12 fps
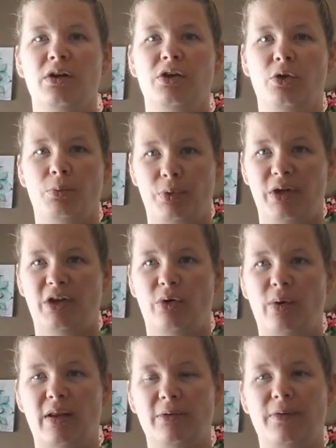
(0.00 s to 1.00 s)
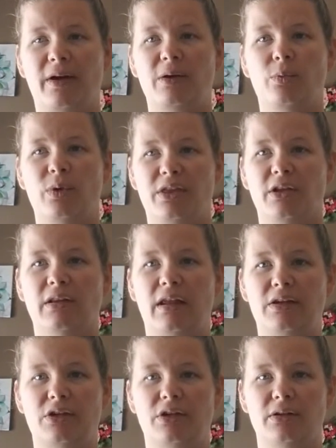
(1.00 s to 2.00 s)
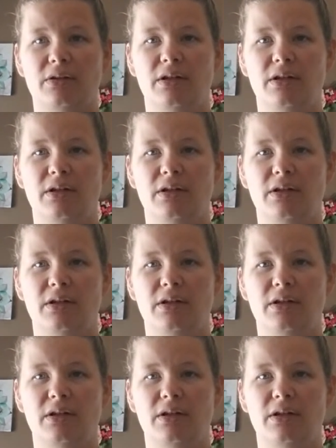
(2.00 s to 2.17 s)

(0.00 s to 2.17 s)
you're pre-qualified with a lender.